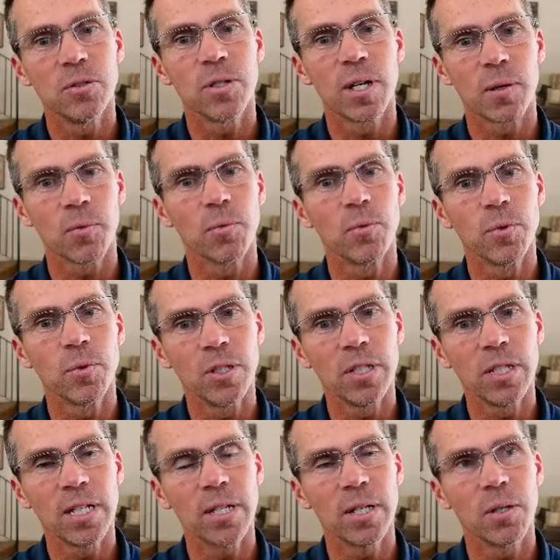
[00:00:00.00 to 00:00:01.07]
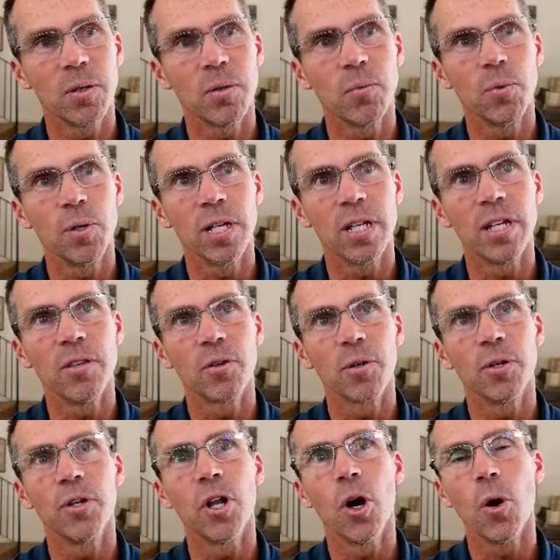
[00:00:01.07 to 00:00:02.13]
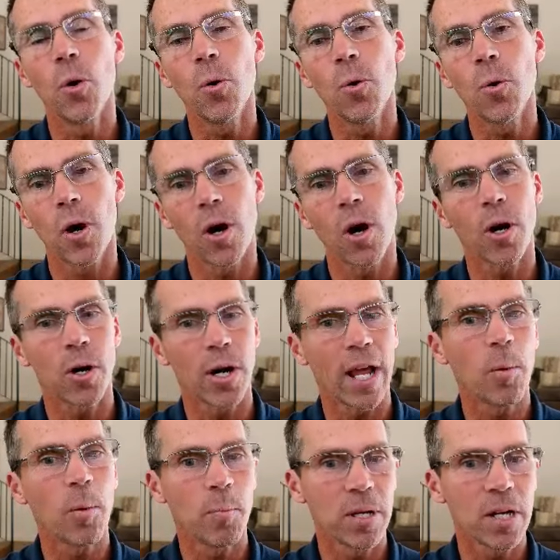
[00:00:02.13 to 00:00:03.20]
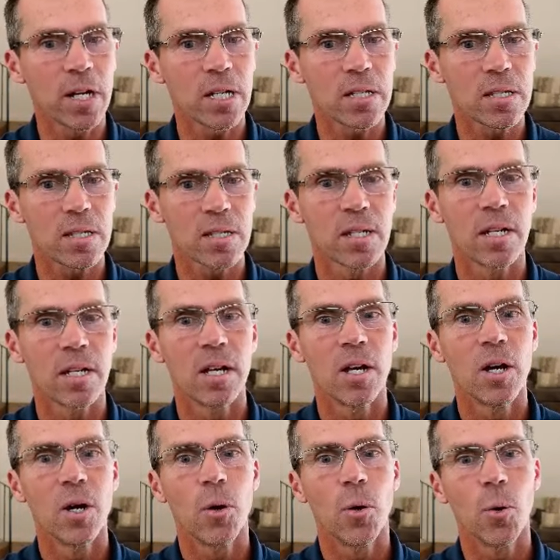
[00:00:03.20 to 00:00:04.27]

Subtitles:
that really we either know aren't helping us, mm-hmm.